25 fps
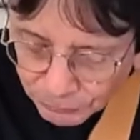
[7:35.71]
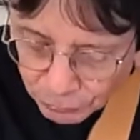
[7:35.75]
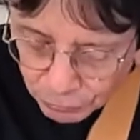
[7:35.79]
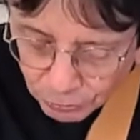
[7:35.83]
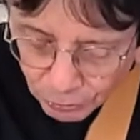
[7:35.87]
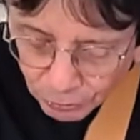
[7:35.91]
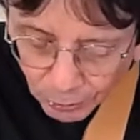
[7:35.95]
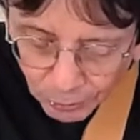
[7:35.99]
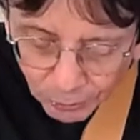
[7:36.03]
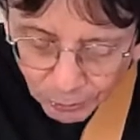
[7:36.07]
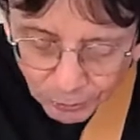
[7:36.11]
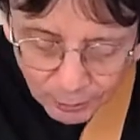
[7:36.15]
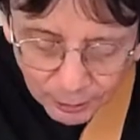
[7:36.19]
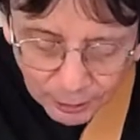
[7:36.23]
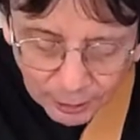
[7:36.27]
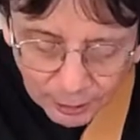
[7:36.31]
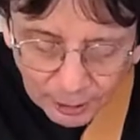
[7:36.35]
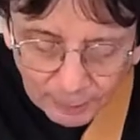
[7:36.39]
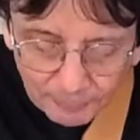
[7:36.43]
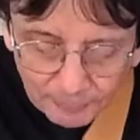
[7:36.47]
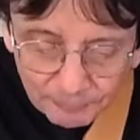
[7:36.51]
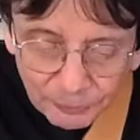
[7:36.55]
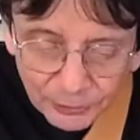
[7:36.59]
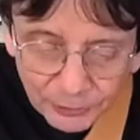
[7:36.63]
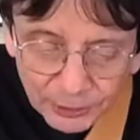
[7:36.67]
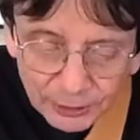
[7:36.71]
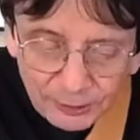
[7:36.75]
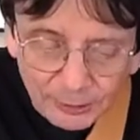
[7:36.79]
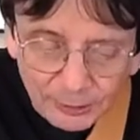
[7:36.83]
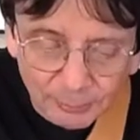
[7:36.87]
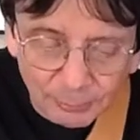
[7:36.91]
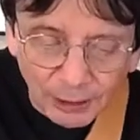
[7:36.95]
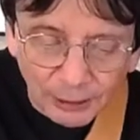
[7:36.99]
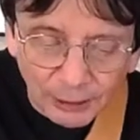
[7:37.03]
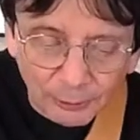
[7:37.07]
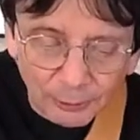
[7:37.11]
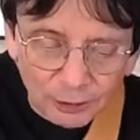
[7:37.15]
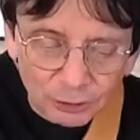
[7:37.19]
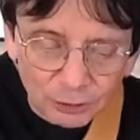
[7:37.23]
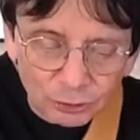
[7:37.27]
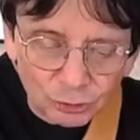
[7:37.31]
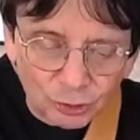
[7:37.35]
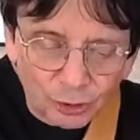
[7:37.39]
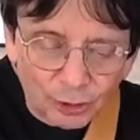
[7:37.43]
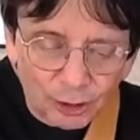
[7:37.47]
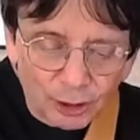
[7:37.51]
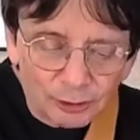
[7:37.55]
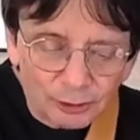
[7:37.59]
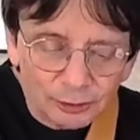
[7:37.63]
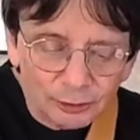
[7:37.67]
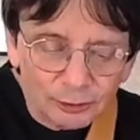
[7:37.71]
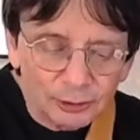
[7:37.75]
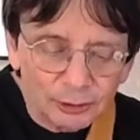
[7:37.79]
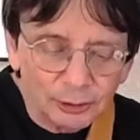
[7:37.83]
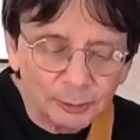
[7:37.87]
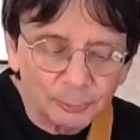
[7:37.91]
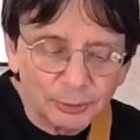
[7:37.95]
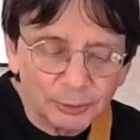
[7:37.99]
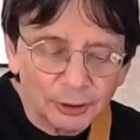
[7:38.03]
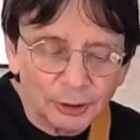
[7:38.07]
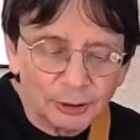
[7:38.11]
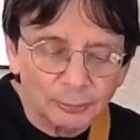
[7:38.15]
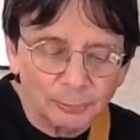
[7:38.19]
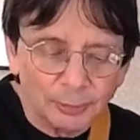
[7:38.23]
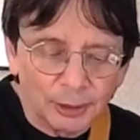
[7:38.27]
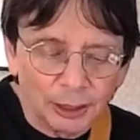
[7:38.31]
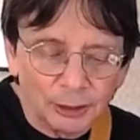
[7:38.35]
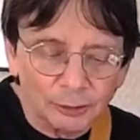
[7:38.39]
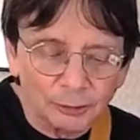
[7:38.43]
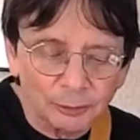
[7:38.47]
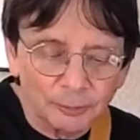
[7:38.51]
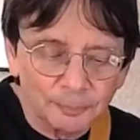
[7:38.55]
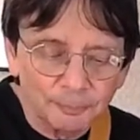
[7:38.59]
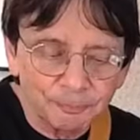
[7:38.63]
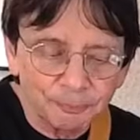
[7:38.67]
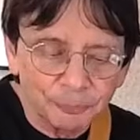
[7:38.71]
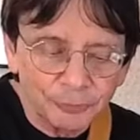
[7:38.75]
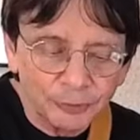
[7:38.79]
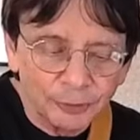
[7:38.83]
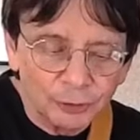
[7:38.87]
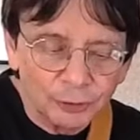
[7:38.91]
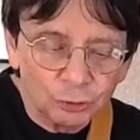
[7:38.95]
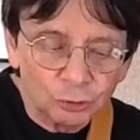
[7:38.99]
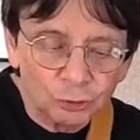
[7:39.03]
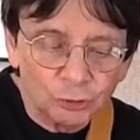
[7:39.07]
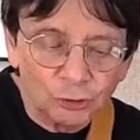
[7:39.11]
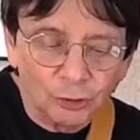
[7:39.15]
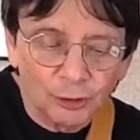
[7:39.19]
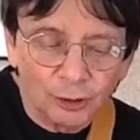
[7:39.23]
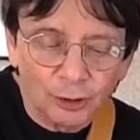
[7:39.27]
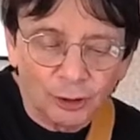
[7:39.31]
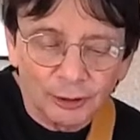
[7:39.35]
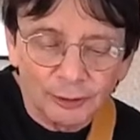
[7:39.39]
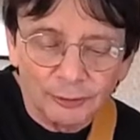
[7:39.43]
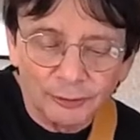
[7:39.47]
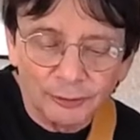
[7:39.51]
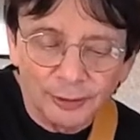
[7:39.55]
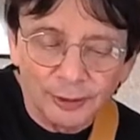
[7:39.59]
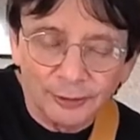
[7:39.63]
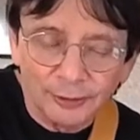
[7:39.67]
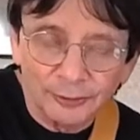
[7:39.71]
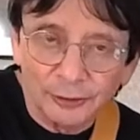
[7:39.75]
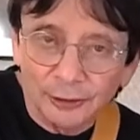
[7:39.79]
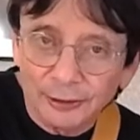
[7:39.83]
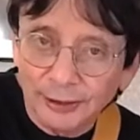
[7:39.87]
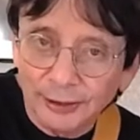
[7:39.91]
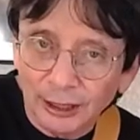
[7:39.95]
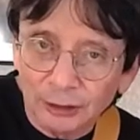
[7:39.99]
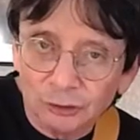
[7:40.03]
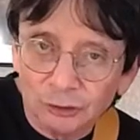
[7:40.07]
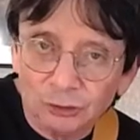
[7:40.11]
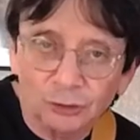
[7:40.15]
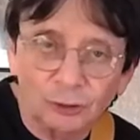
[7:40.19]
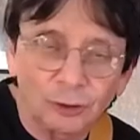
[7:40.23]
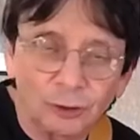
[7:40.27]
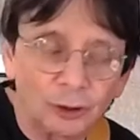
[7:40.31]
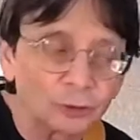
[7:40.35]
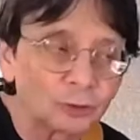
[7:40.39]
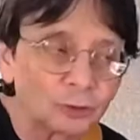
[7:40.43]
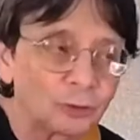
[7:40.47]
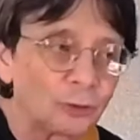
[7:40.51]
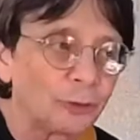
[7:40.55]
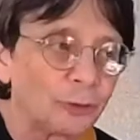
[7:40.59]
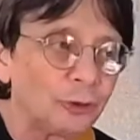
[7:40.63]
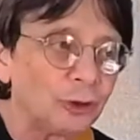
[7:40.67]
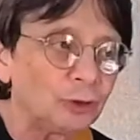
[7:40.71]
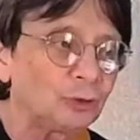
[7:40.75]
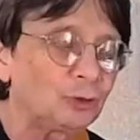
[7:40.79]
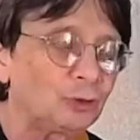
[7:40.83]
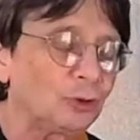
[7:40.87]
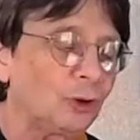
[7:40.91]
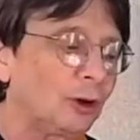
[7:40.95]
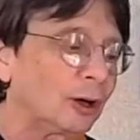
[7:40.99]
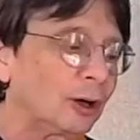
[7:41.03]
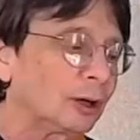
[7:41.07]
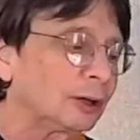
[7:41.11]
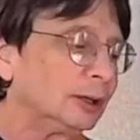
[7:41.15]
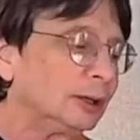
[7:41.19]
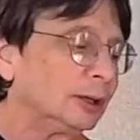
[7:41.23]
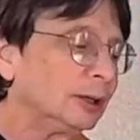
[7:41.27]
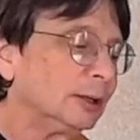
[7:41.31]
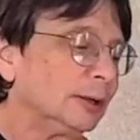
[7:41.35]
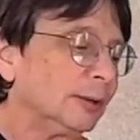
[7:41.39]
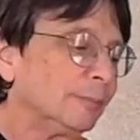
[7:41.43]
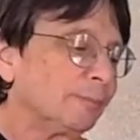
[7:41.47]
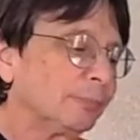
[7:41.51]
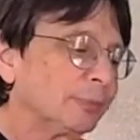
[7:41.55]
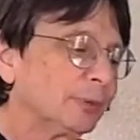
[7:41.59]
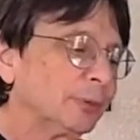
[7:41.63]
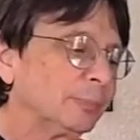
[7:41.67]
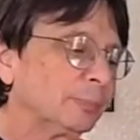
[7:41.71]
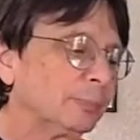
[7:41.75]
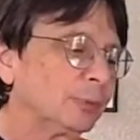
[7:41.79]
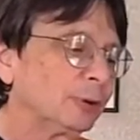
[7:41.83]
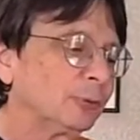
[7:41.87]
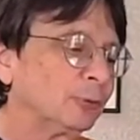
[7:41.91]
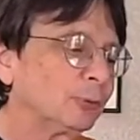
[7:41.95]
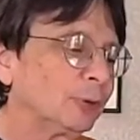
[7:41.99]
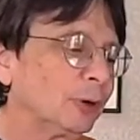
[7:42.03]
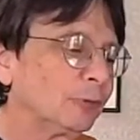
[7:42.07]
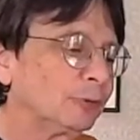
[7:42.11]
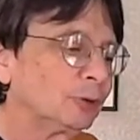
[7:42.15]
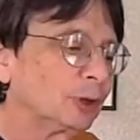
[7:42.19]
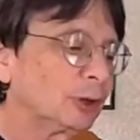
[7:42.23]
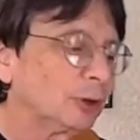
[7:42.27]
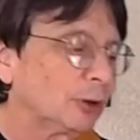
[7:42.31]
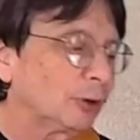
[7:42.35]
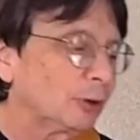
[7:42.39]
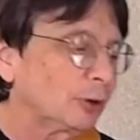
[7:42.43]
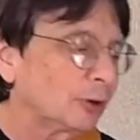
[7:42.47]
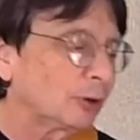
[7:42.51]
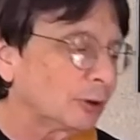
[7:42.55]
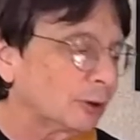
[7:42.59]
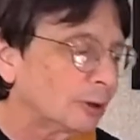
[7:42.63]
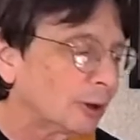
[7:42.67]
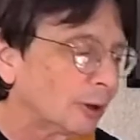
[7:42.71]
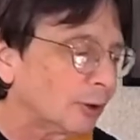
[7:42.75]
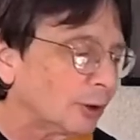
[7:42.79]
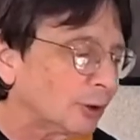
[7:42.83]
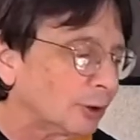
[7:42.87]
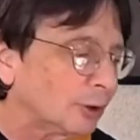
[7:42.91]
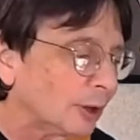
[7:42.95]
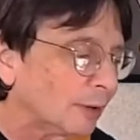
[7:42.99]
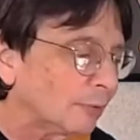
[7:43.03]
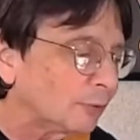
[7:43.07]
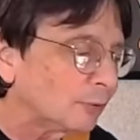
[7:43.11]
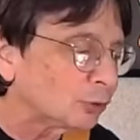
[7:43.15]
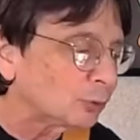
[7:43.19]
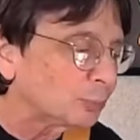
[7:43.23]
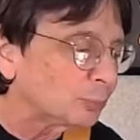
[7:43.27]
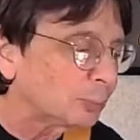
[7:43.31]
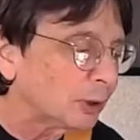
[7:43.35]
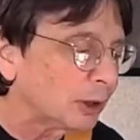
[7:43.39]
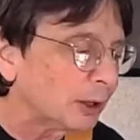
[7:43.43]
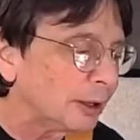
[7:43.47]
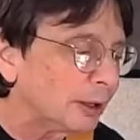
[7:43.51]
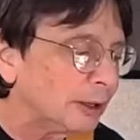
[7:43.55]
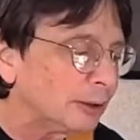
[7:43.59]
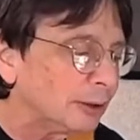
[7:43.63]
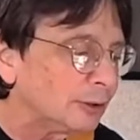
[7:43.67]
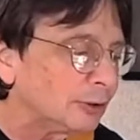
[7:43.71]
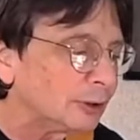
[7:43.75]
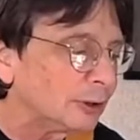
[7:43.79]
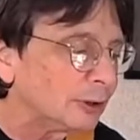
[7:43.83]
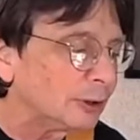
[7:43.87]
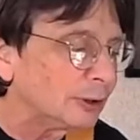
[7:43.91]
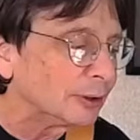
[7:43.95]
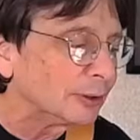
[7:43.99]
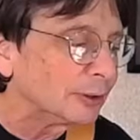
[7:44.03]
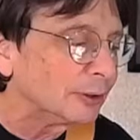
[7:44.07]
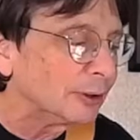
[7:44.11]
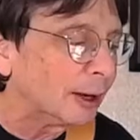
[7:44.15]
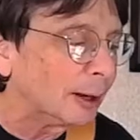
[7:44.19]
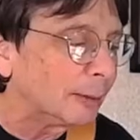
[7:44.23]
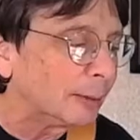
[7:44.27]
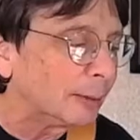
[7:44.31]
So, but I want to talk a little bit about this song and then the next song. So this song, Reverend Gary Davis played in